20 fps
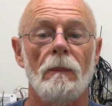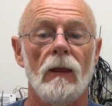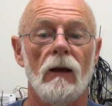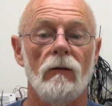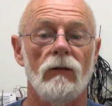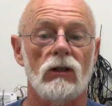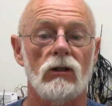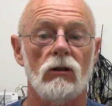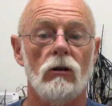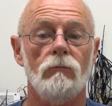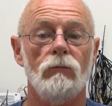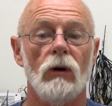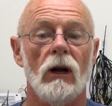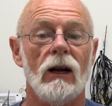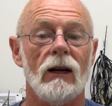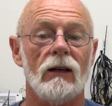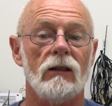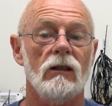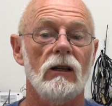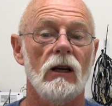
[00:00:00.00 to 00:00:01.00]
If it's a good
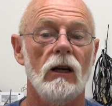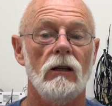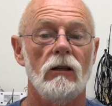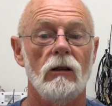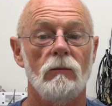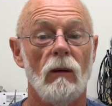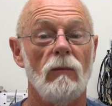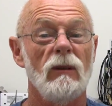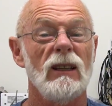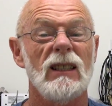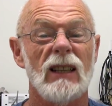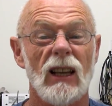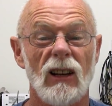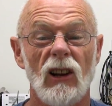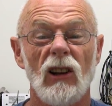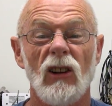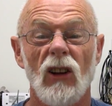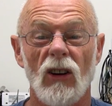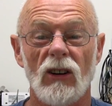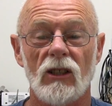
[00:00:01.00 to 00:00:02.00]
product, you probably sell a
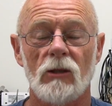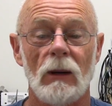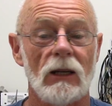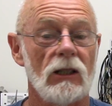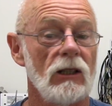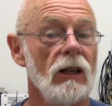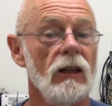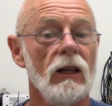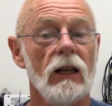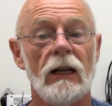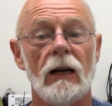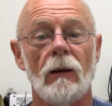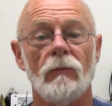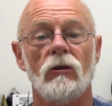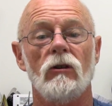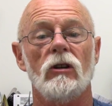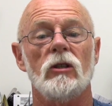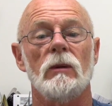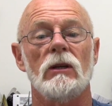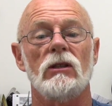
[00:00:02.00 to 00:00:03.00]
lot, especially in the lead up to
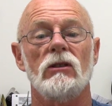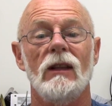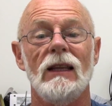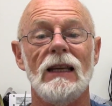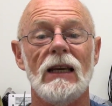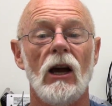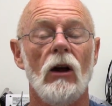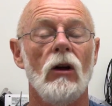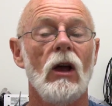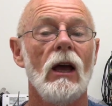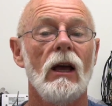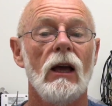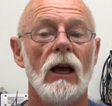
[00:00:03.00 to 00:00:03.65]
Christmas. So there you go.